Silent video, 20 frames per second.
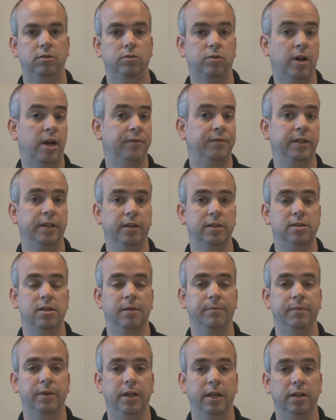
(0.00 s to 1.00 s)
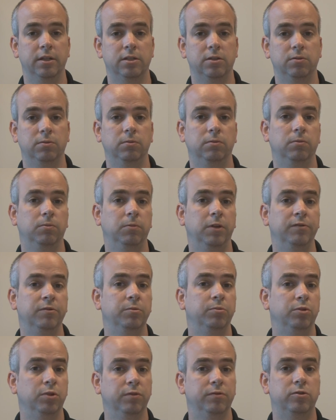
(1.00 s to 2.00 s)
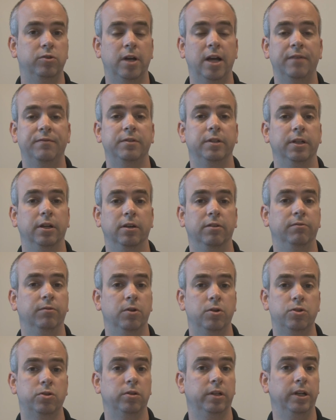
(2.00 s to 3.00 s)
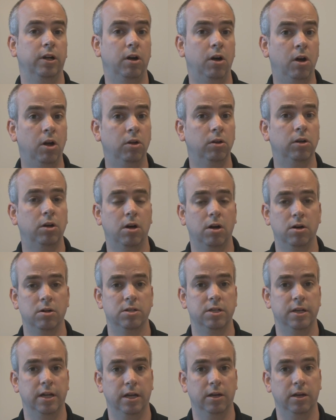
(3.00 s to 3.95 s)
Drafting is up next. We've improved drafting on virtually all cars